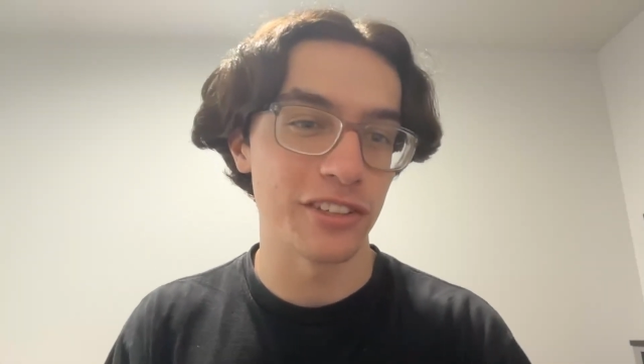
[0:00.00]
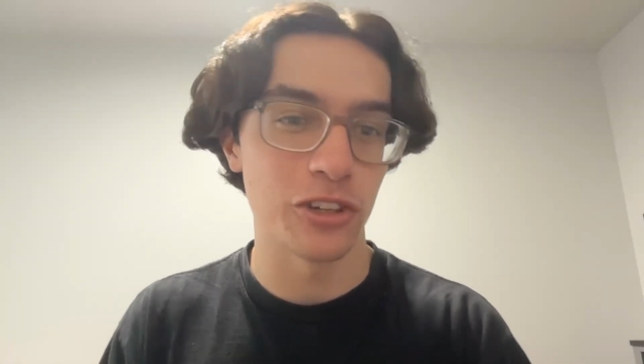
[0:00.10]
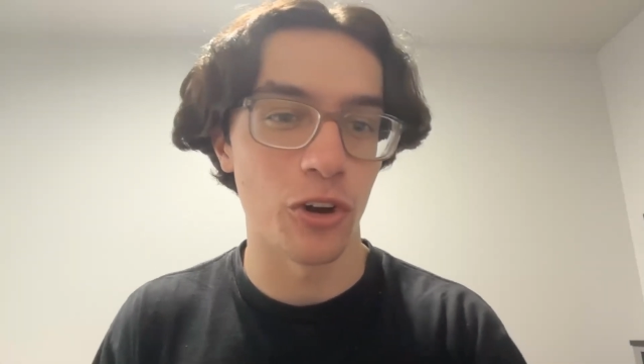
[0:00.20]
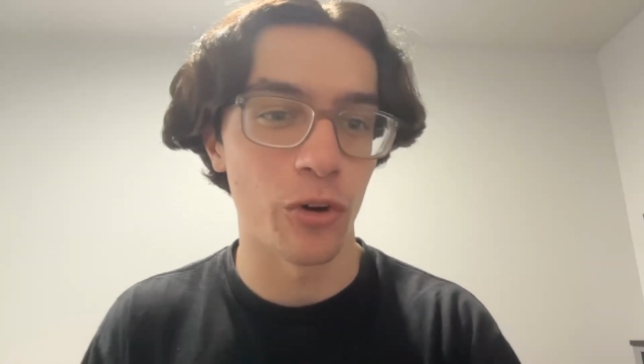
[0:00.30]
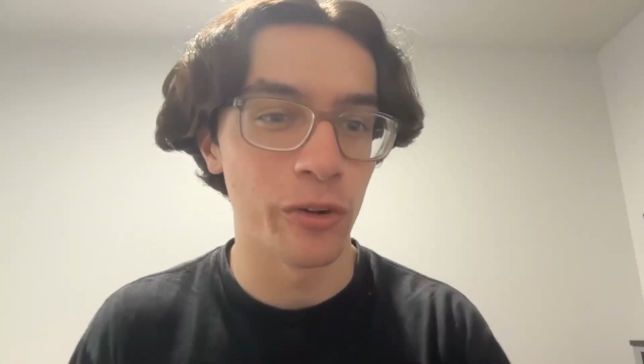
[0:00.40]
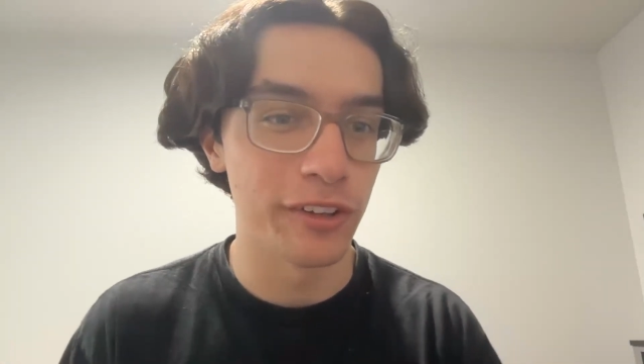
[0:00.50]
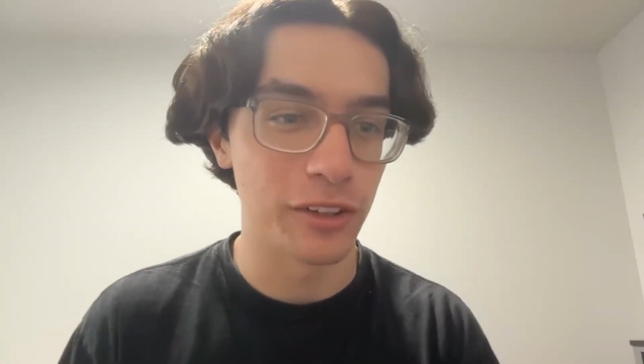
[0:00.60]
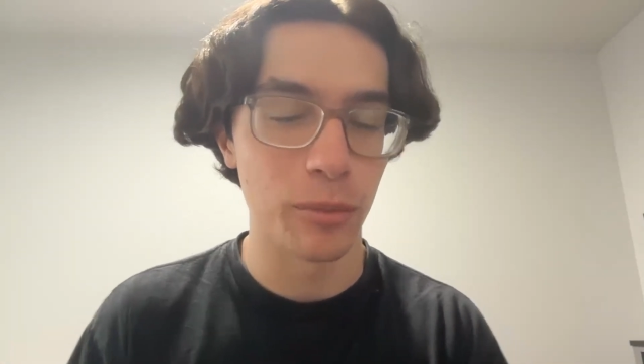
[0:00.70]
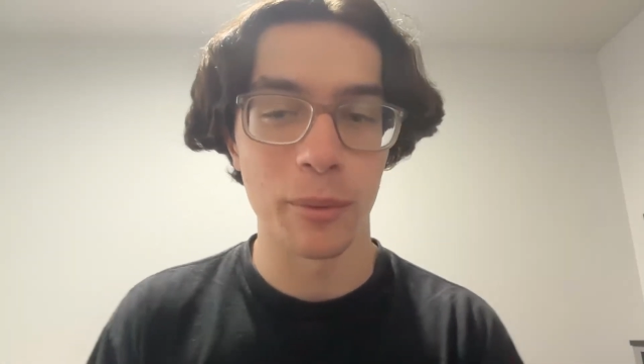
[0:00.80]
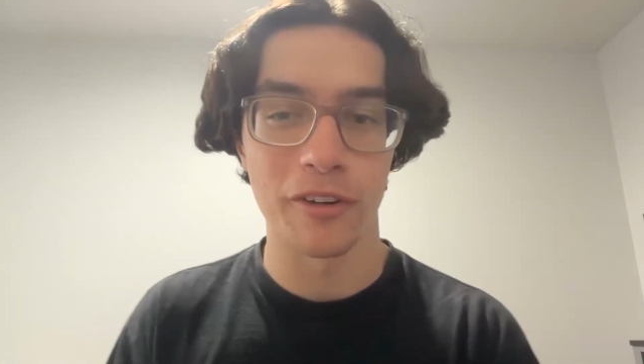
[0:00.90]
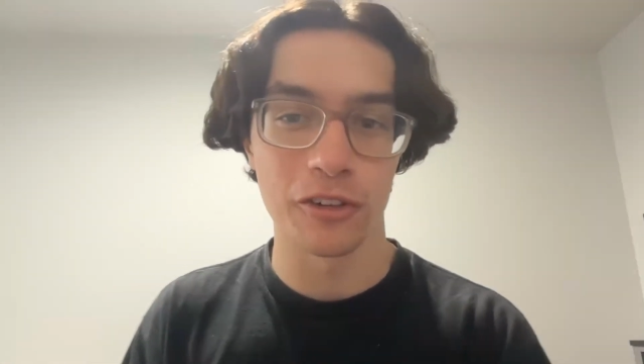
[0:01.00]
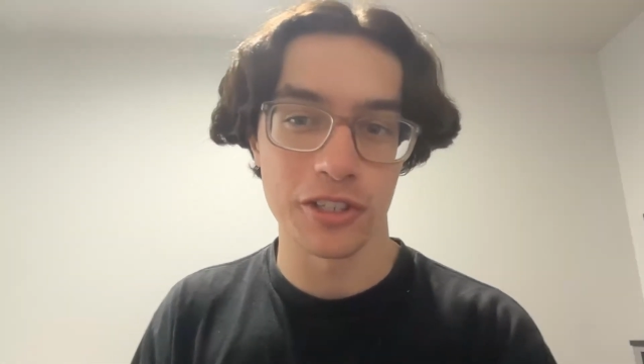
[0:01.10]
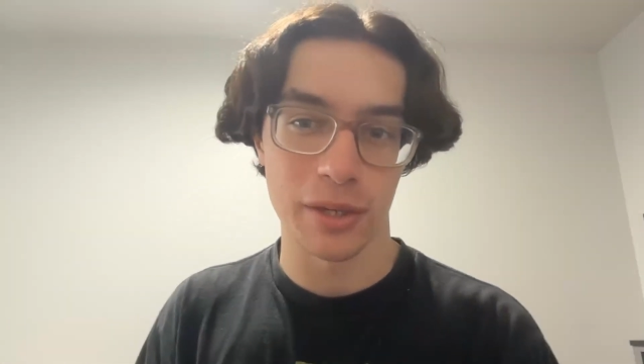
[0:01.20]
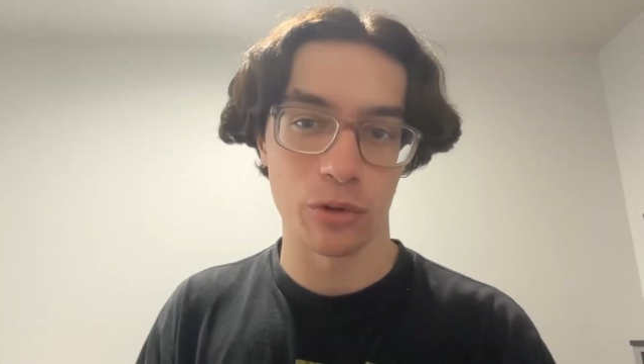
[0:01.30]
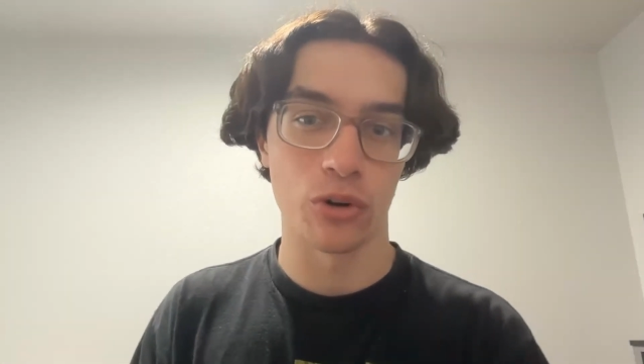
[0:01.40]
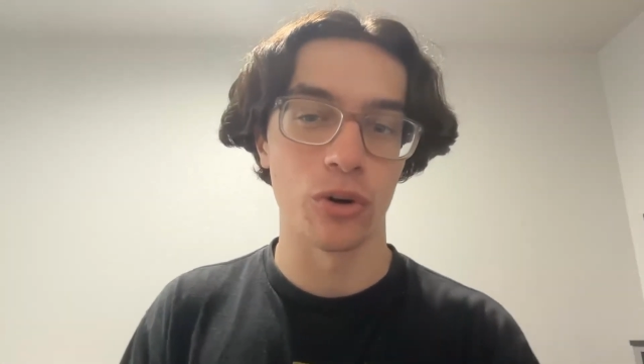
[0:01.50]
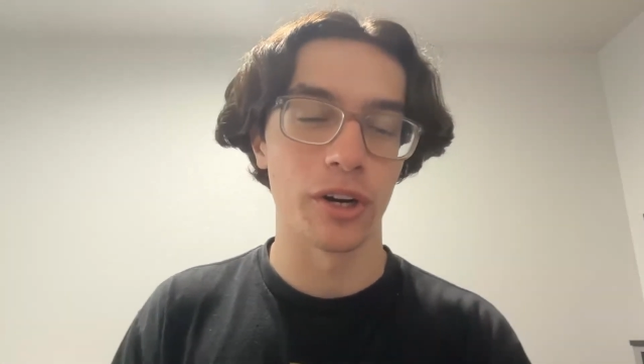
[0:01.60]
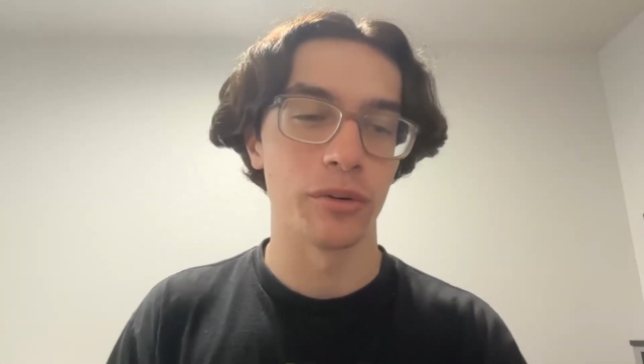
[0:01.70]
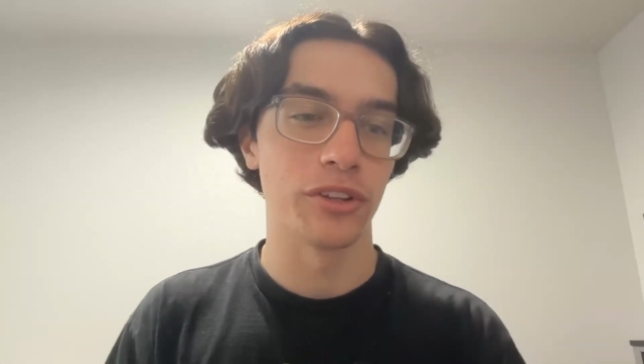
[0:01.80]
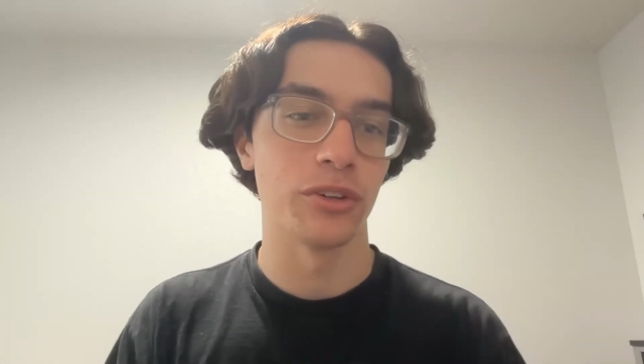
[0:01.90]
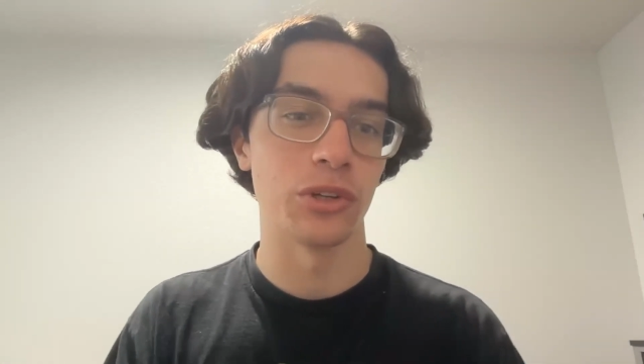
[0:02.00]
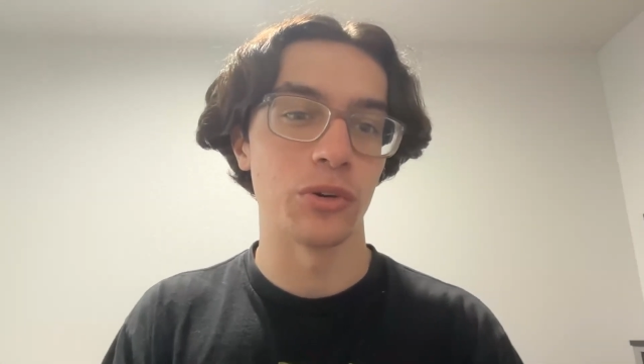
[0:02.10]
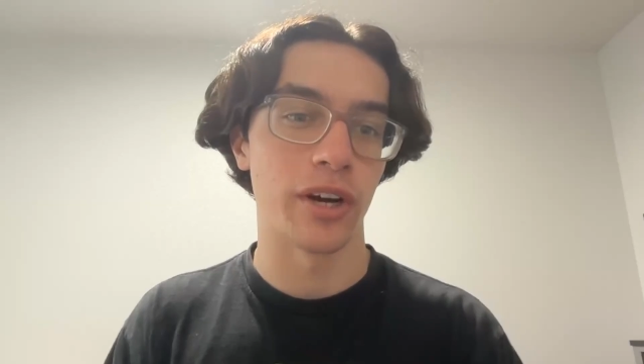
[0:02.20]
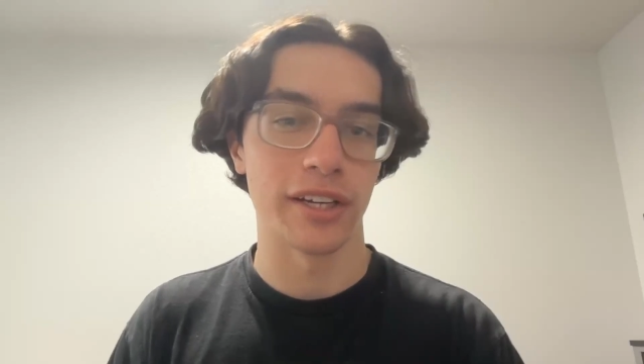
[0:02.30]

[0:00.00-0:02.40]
so this is going to be my first time recording with the new UI.